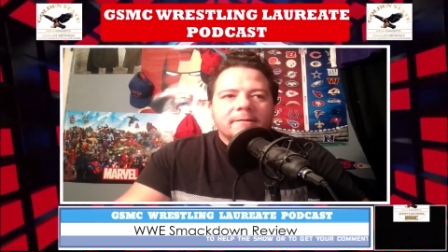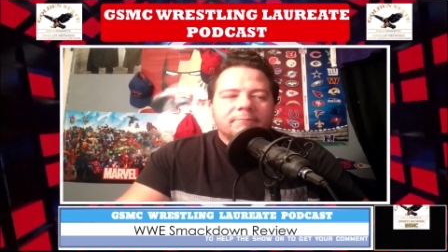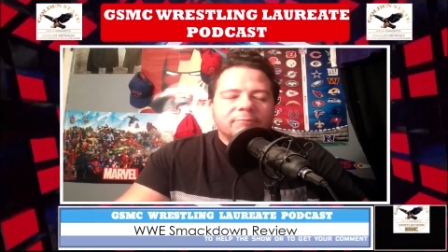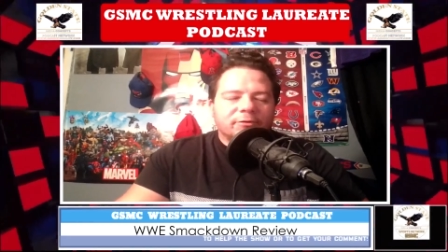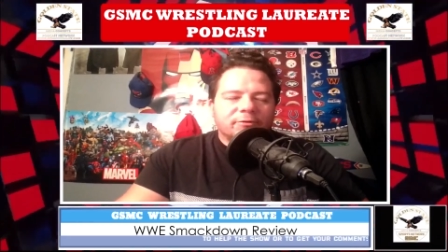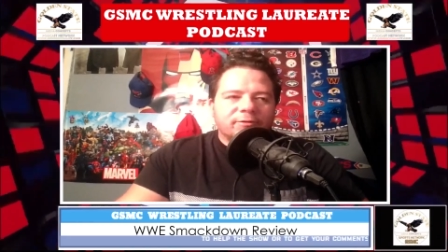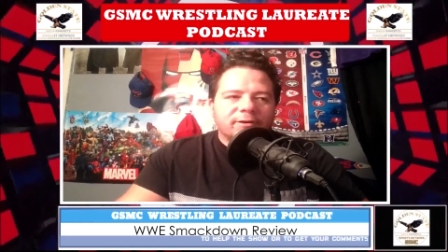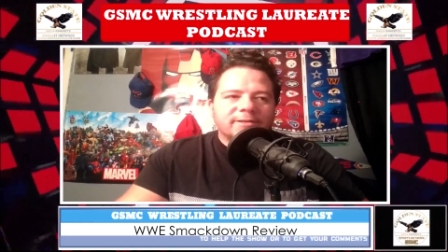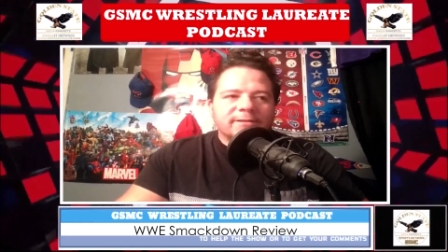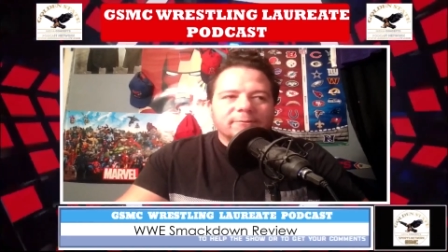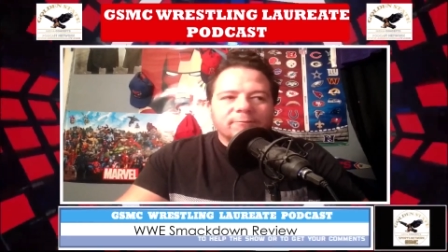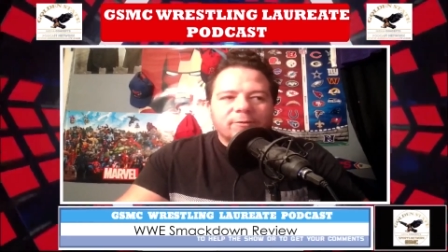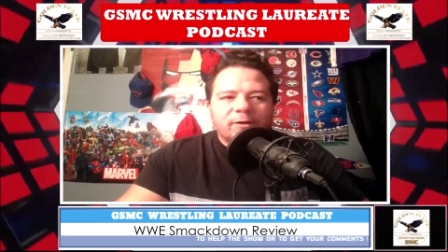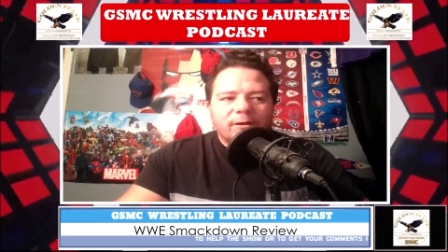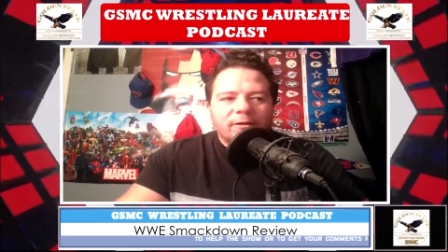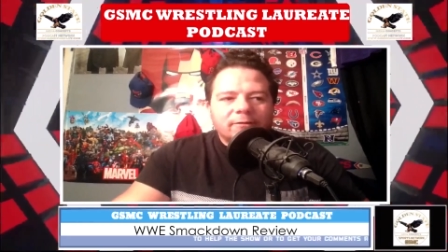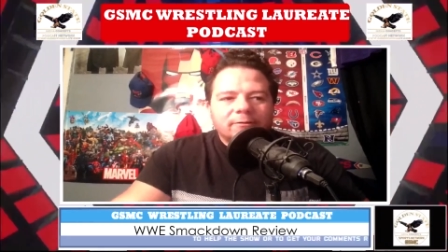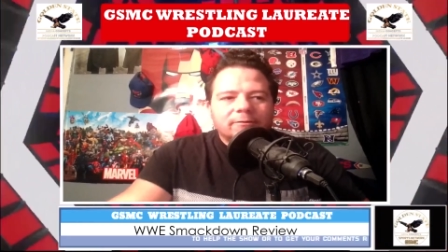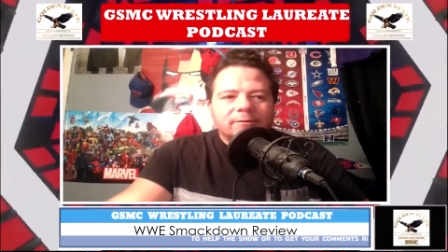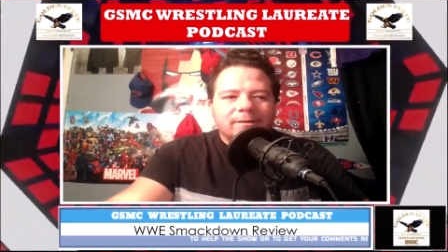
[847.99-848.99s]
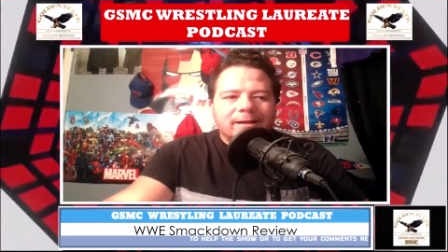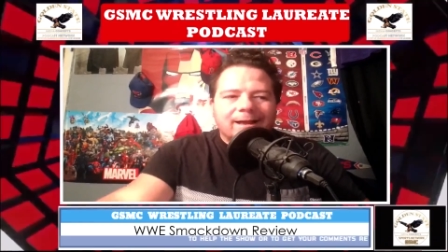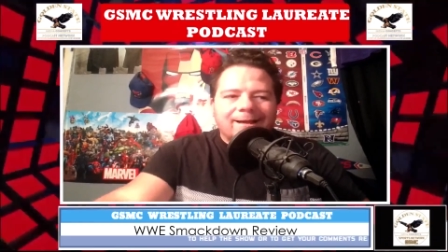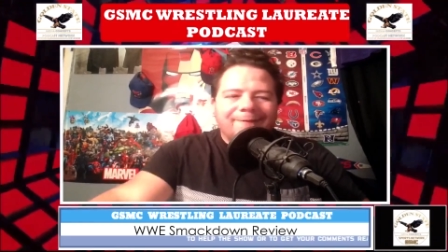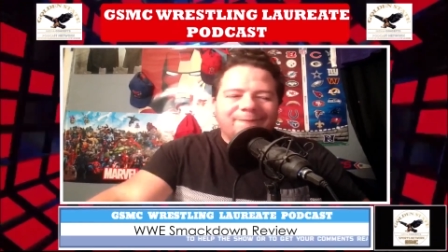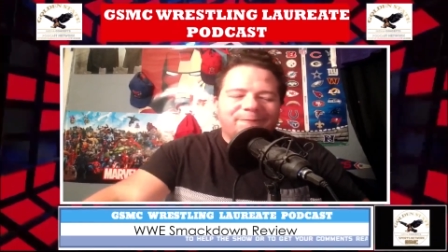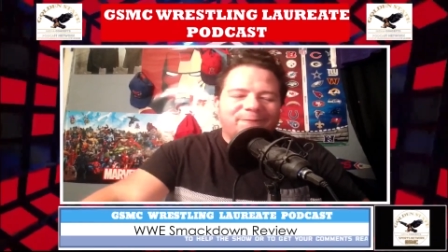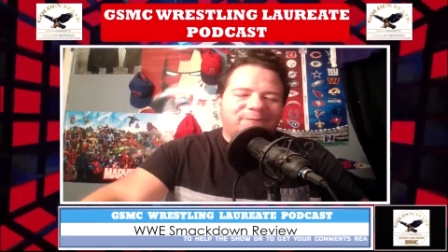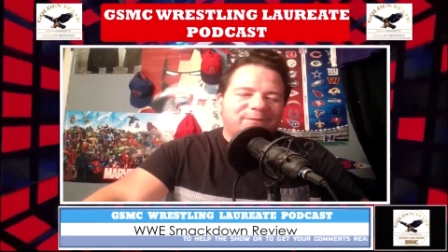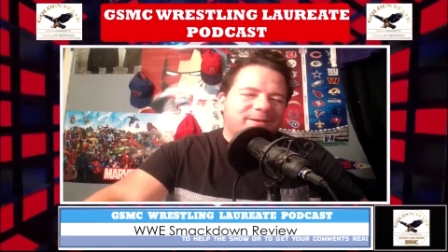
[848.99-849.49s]
But Grayson Waller,
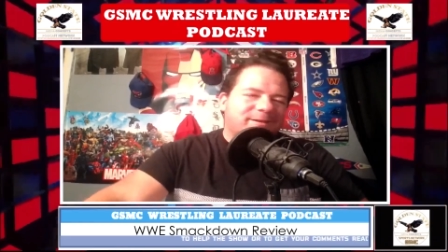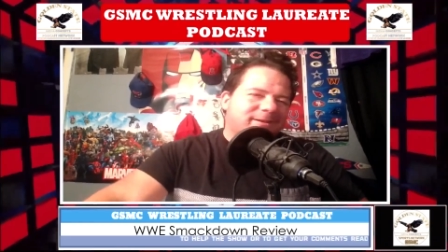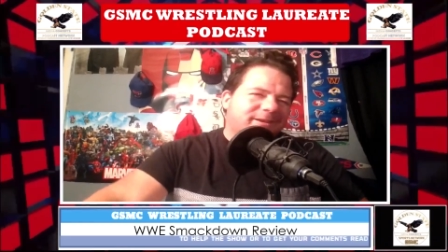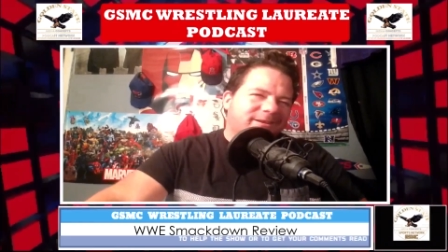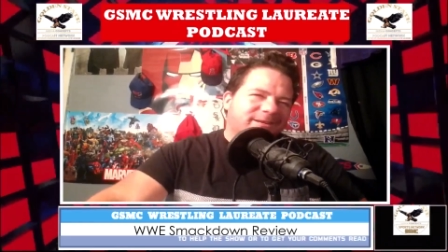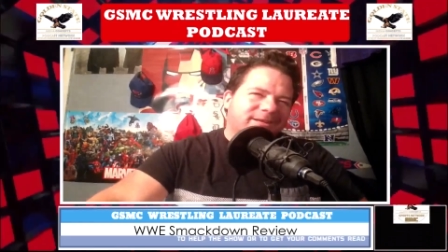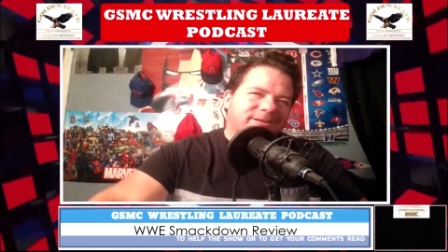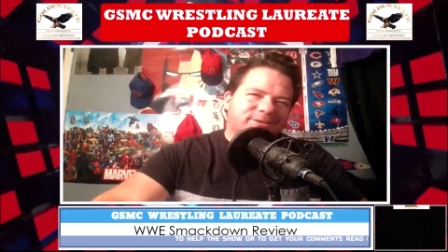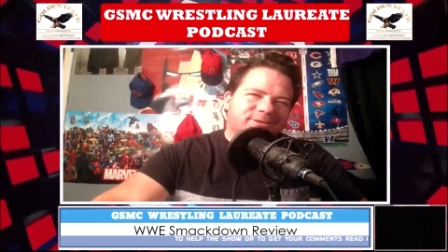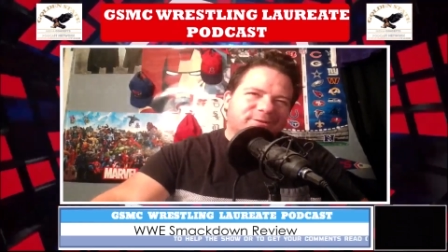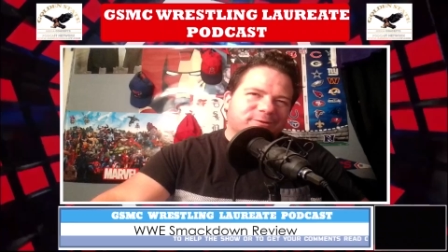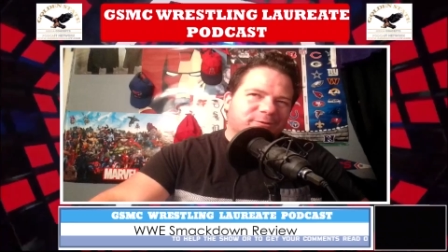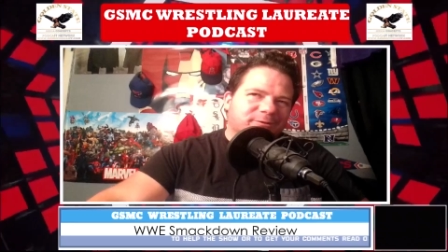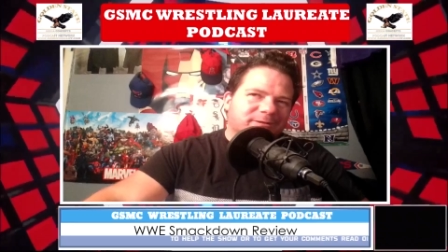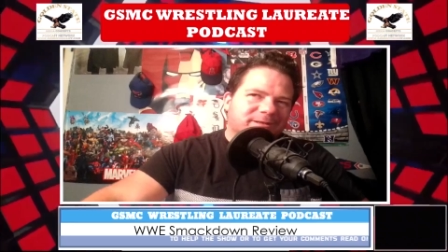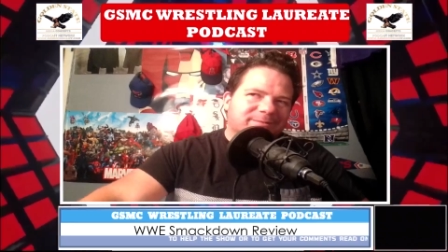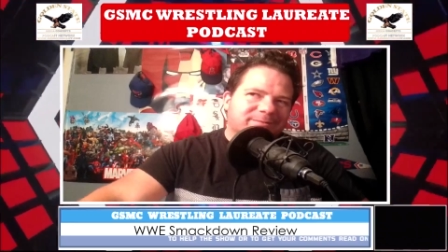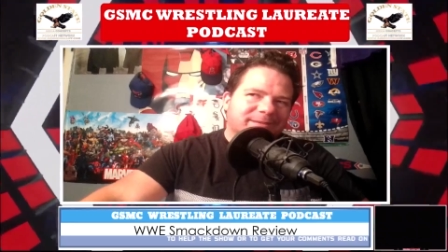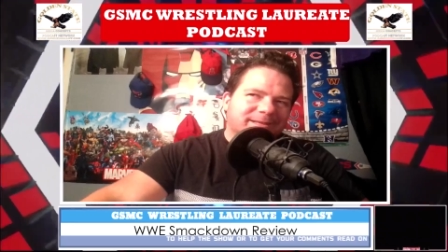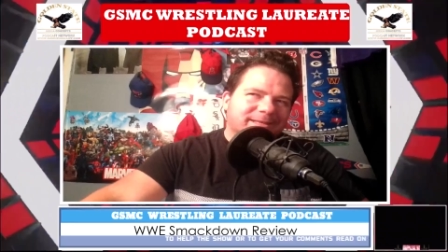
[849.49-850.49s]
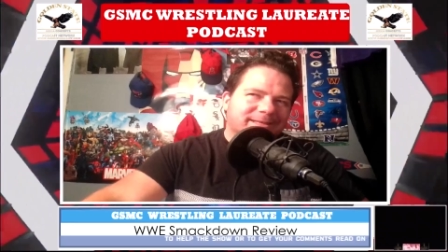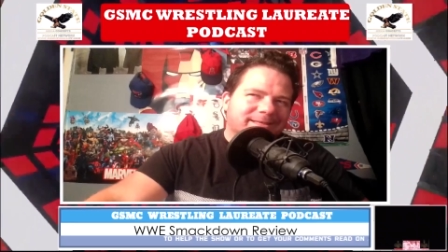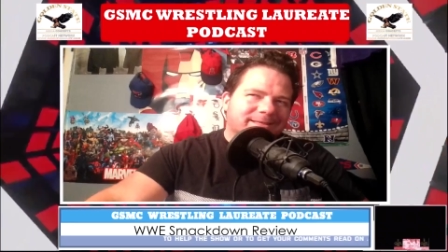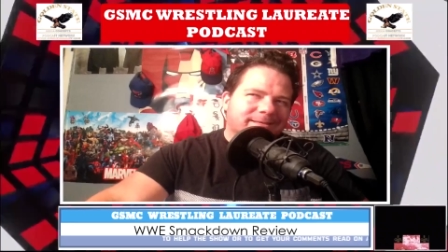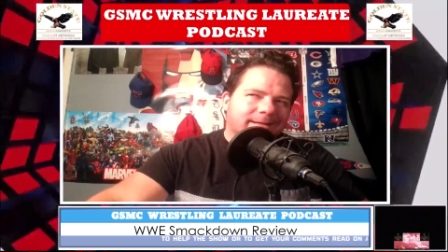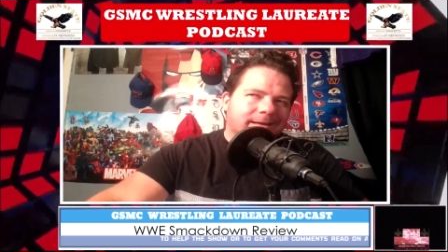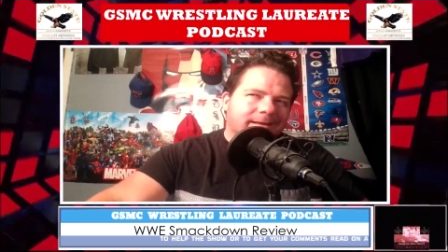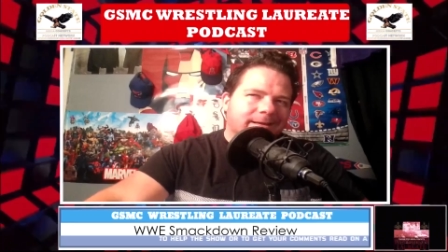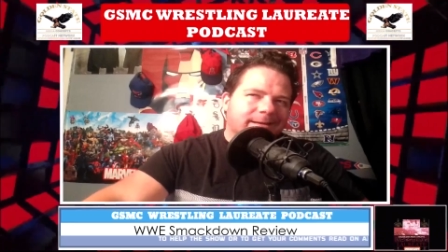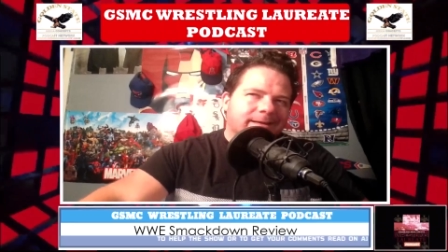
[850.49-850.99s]
I felt like he should have ultimately
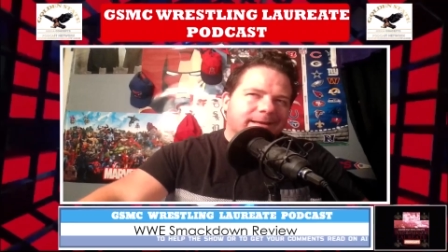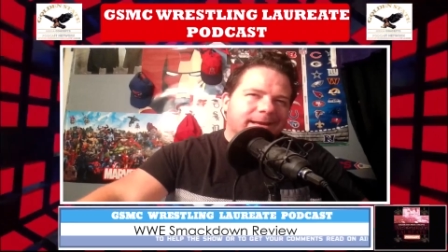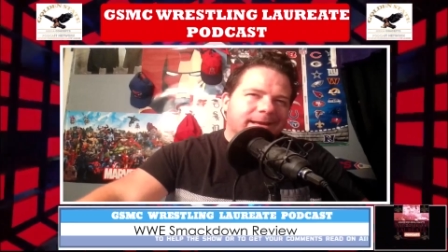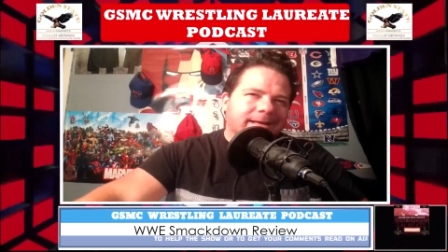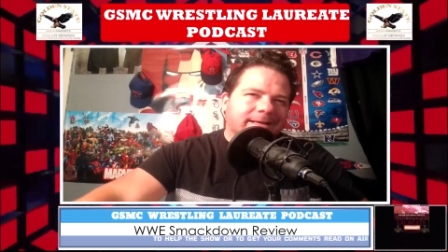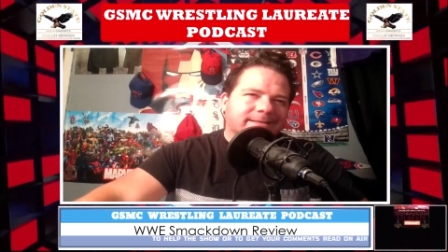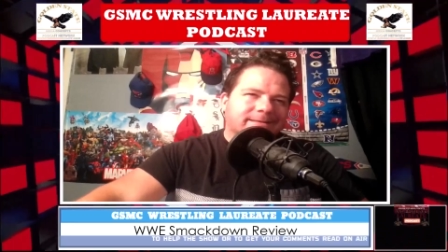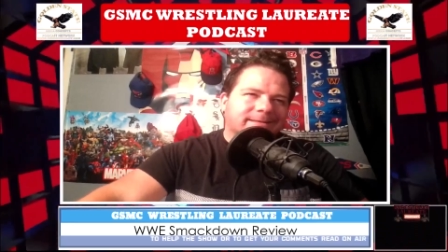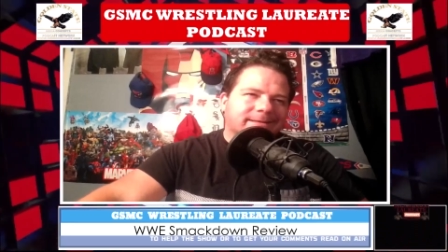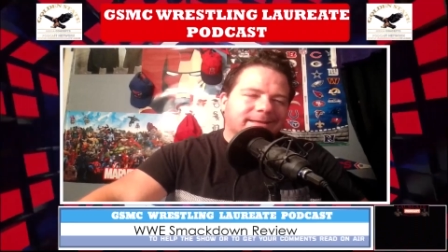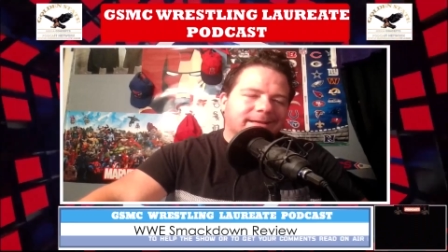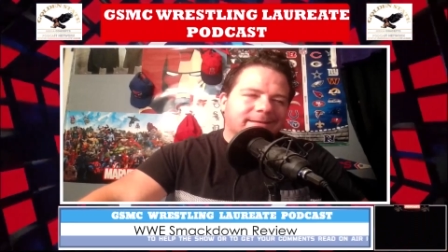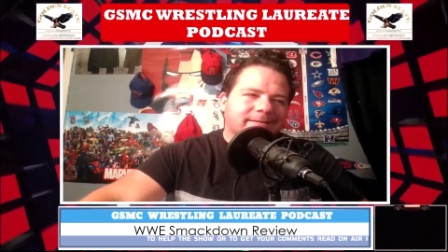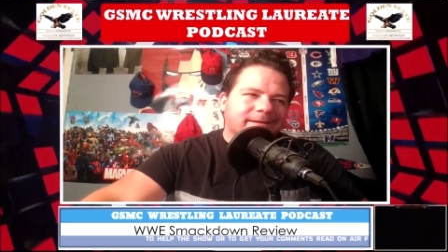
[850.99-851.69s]
stayed in NXT.